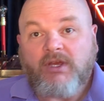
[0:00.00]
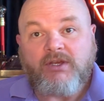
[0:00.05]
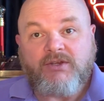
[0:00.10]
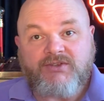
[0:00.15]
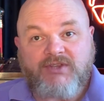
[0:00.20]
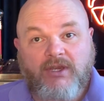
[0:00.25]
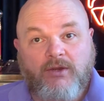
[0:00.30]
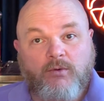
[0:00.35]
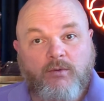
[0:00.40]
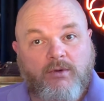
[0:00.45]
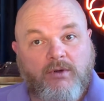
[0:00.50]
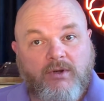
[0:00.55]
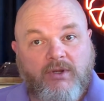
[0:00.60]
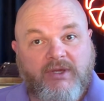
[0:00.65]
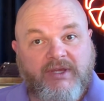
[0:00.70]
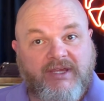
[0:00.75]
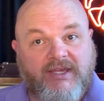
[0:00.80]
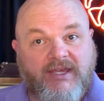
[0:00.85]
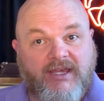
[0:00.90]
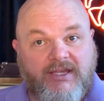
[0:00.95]
So
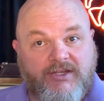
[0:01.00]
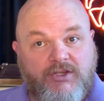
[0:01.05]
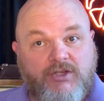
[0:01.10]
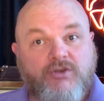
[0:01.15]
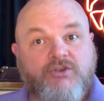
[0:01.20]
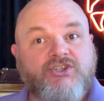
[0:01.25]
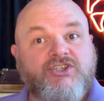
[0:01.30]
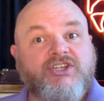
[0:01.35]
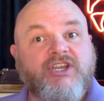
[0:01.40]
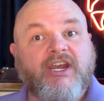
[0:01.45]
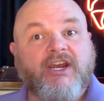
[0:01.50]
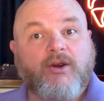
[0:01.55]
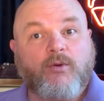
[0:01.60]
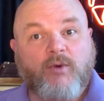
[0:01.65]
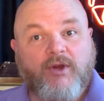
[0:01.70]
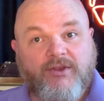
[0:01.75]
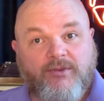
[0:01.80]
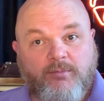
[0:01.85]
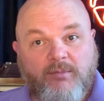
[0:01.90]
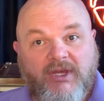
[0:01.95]
can you share
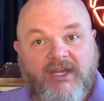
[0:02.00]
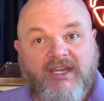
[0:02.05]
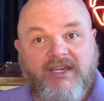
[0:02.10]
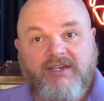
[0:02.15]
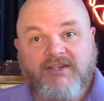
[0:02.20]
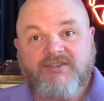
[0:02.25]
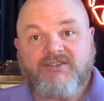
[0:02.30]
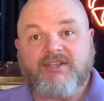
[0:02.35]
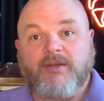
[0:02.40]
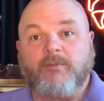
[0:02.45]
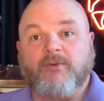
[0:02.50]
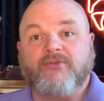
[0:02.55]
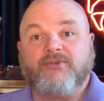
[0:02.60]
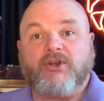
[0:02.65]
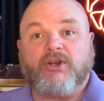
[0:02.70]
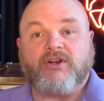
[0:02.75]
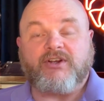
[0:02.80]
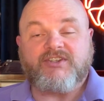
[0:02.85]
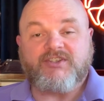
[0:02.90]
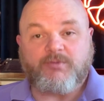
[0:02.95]
with me some of
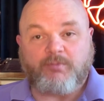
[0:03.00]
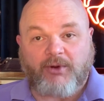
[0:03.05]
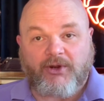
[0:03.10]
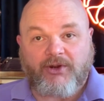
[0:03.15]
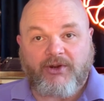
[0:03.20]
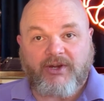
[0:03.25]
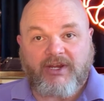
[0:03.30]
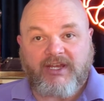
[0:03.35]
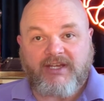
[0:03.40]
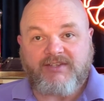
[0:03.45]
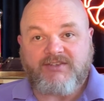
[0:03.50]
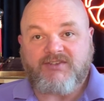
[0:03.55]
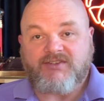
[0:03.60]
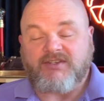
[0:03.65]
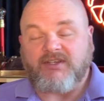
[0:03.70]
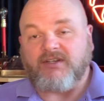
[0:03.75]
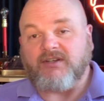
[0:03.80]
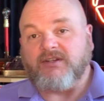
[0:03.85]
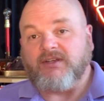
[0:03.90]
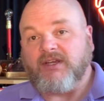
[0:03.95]
your experience
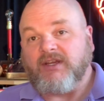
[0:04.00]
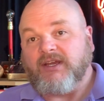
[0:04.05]
and